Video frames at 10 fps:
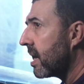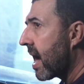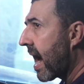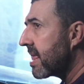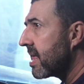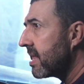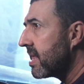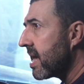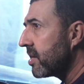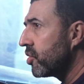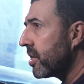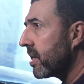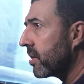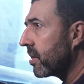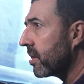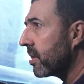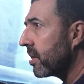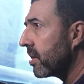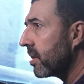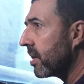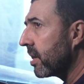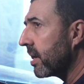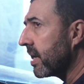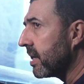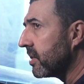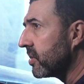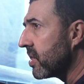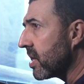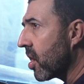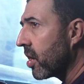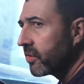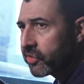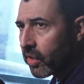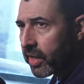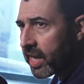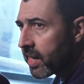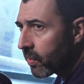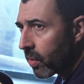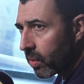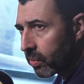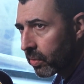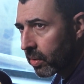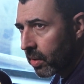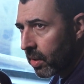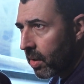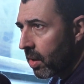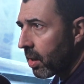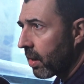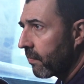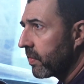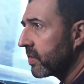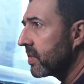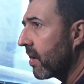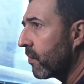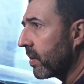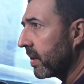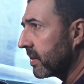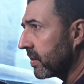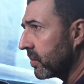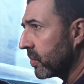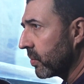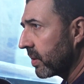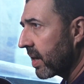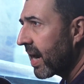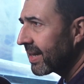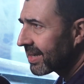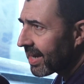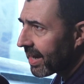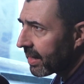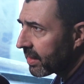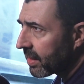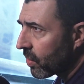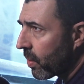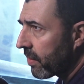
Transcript: I think the engineer is the unsung hero of the stuff we listen to, and not to take anything away